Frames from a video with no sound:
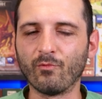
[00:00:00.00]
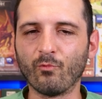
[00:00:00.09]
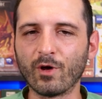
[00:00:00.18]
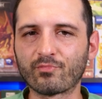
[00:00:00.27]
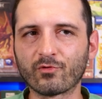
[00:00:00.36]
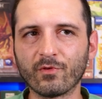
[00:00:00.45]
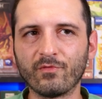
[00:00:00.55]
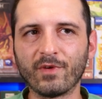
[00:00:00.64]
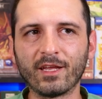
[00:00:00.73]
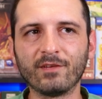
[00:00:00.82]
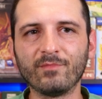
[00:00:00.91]
What
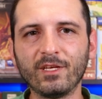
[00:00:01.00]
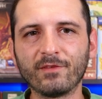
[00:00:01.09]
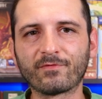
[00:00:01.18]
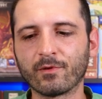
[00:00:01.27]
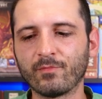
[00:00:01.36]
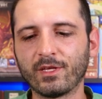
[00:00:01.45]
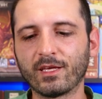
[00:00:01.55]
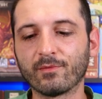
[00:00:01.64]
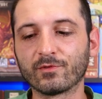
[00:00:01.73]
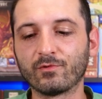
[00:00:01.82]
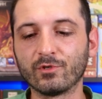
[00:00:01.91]
prevented me from being
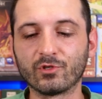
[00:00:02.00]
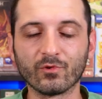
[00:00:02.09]
able to